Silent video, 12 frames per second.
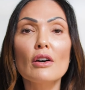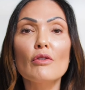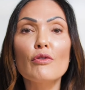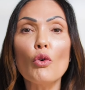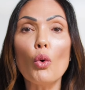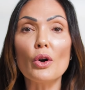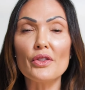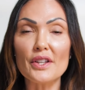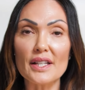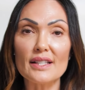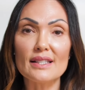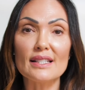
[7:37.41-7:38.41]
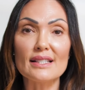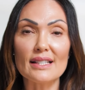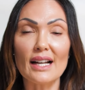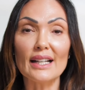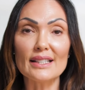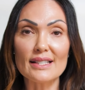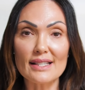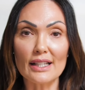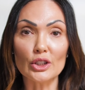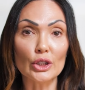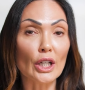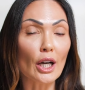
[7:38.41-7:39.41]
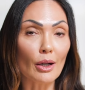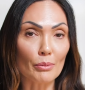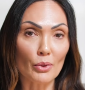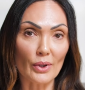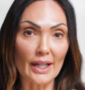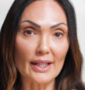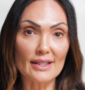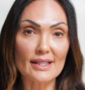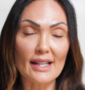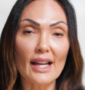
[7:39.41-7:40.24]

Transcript: for these design center upgrades.